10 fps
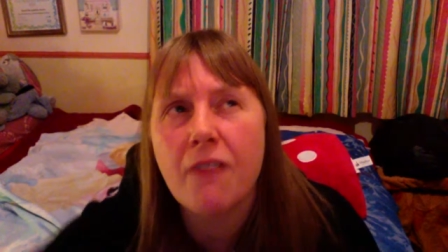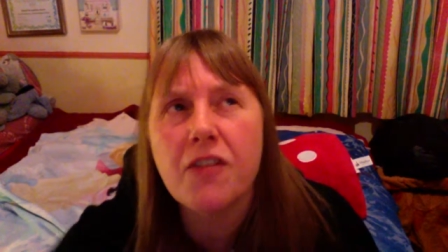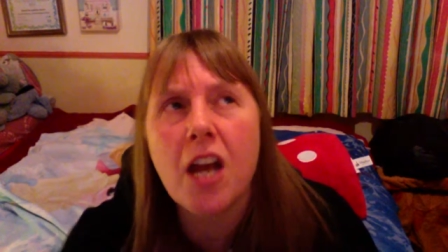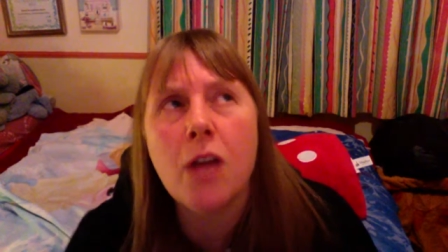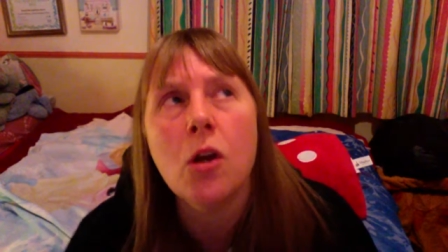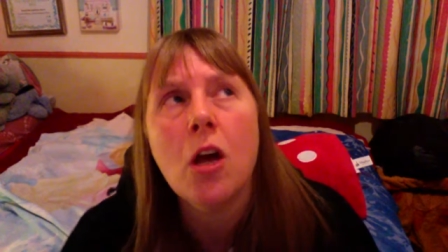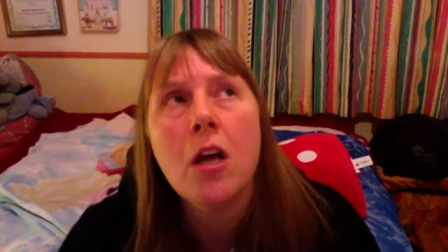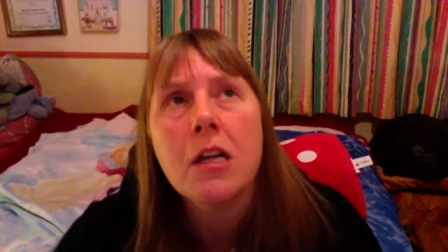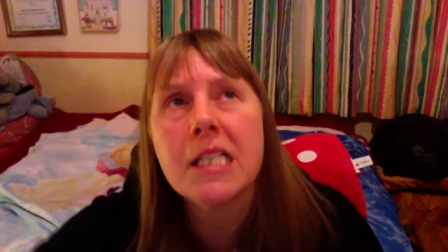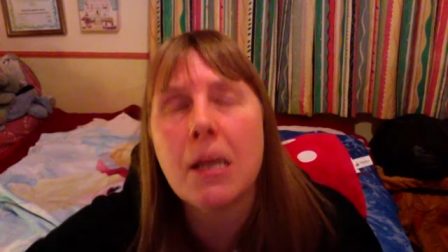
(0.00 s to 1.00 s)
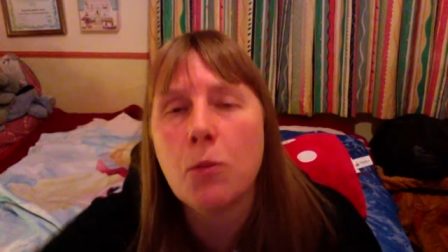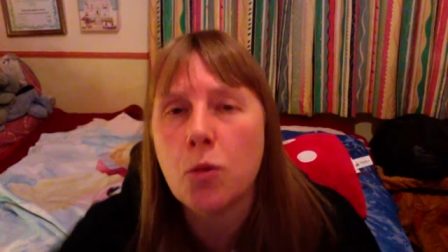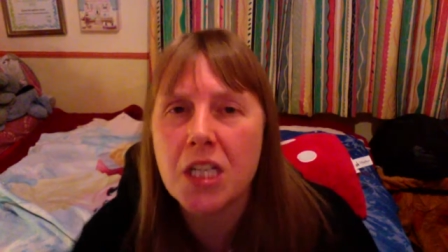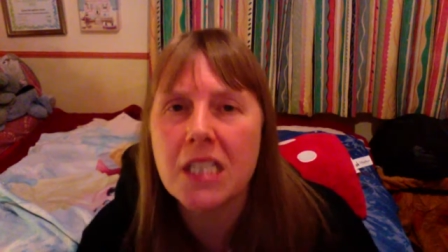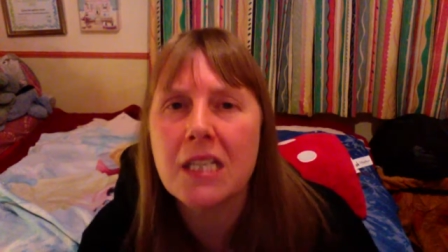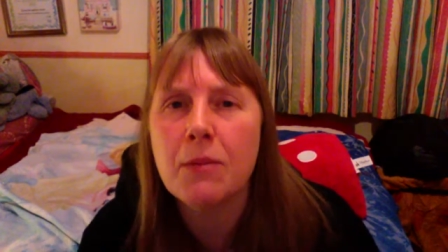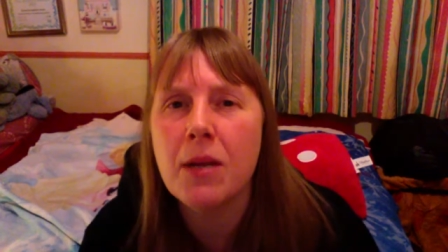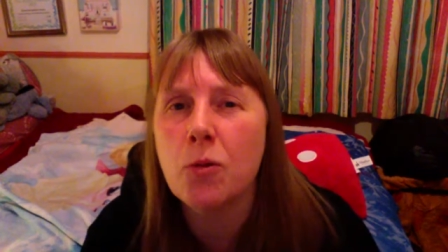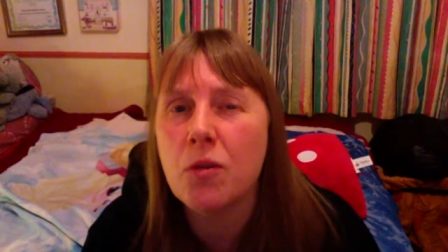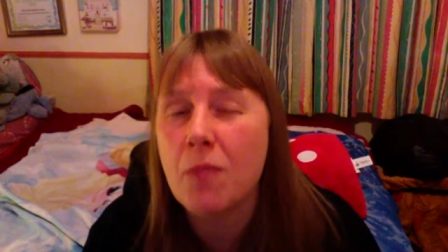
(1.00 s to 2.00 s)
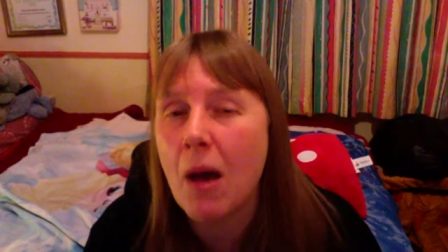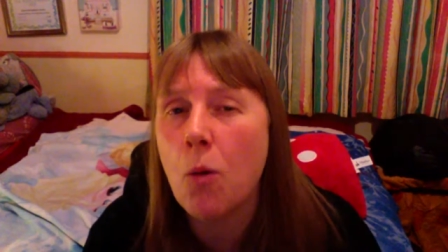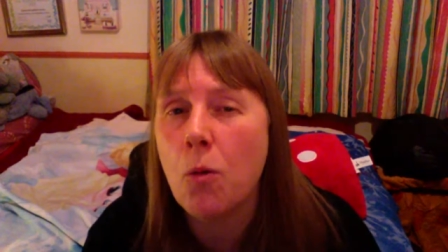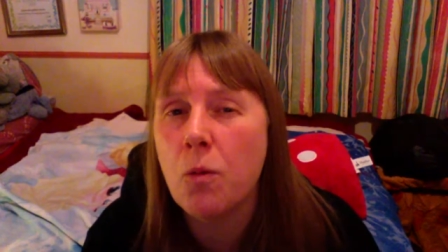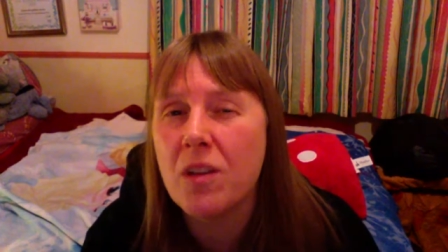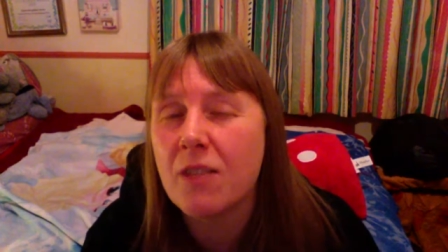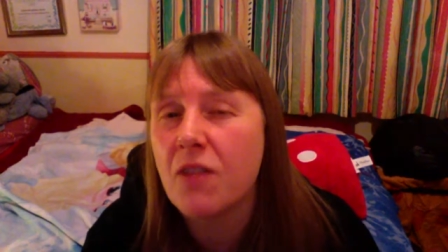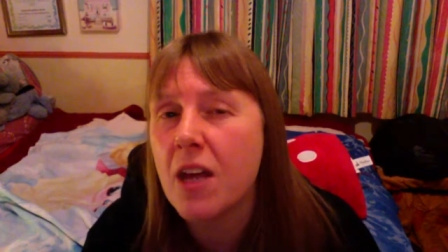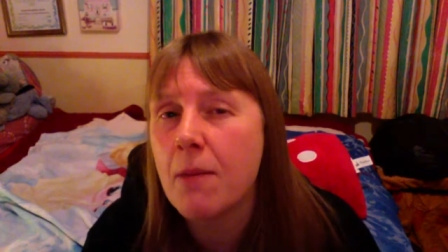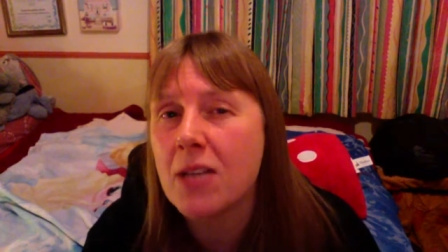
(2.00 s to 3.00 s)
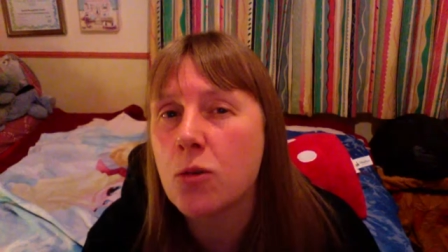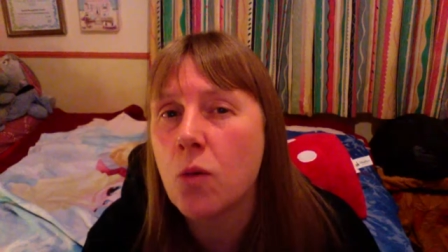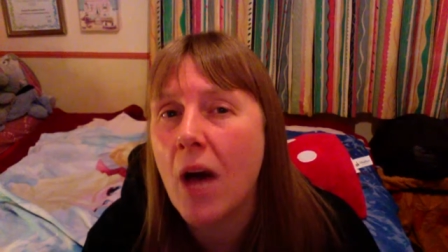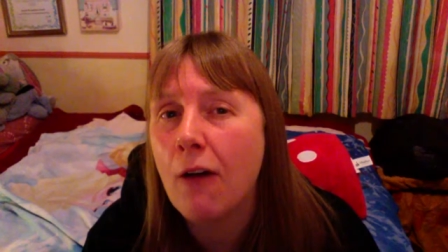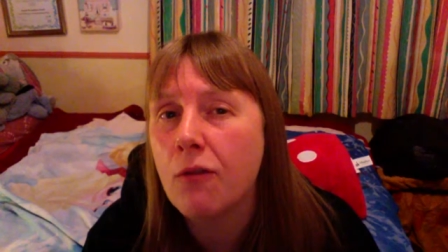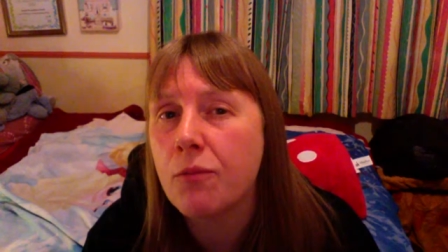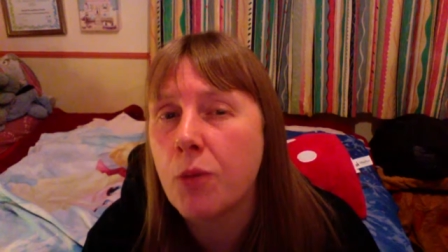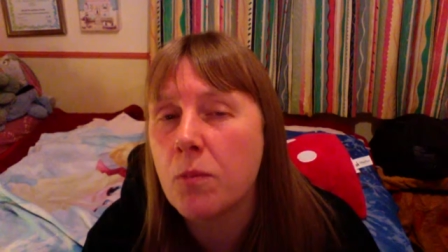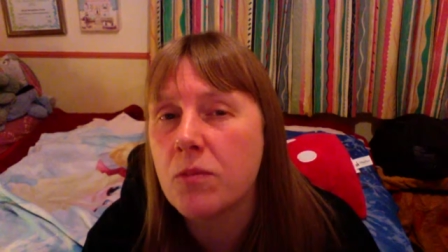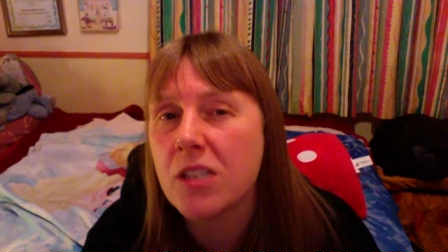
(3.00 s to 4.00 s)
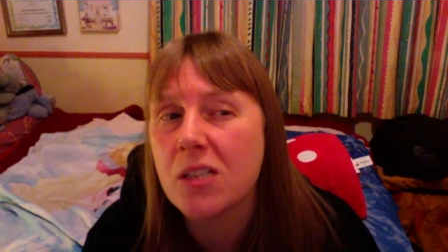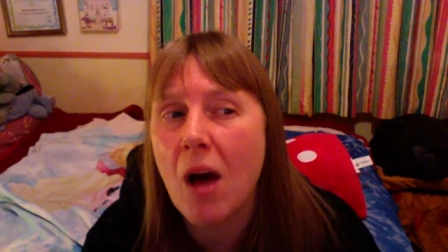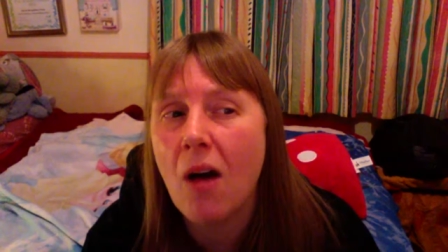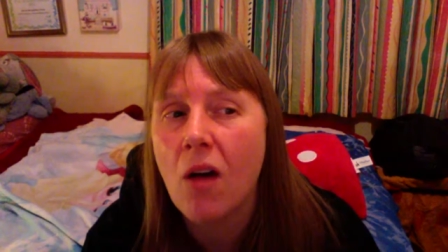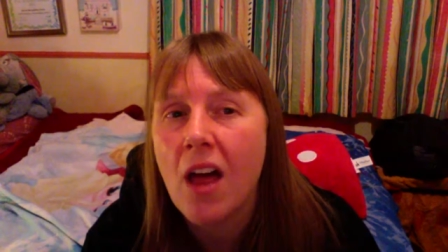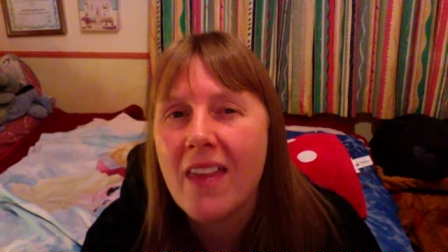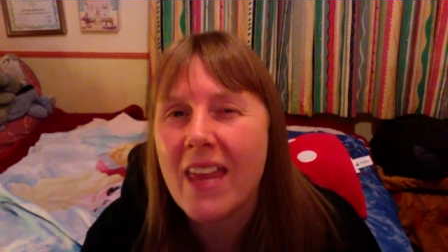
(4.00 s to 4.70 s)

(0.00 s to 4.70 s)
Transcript: I've known some autistic people with severe mental health problems as well.